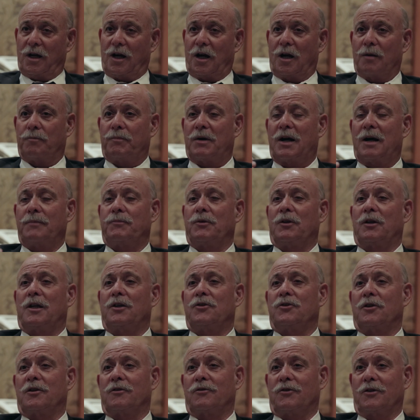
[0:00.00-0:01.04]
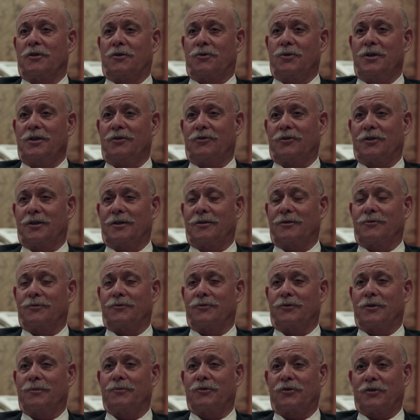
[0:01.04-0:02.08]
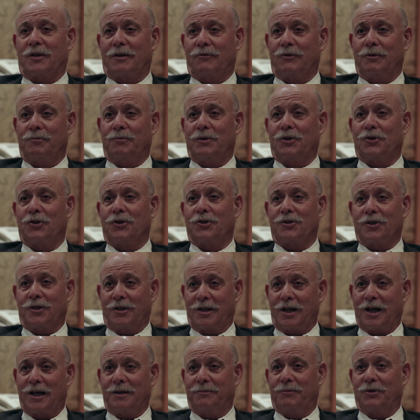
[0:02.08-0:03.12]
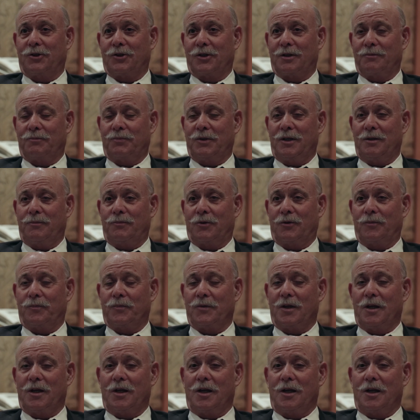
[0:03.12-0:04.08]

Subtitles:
Our population is increasing from 7 billion to 9 billion people.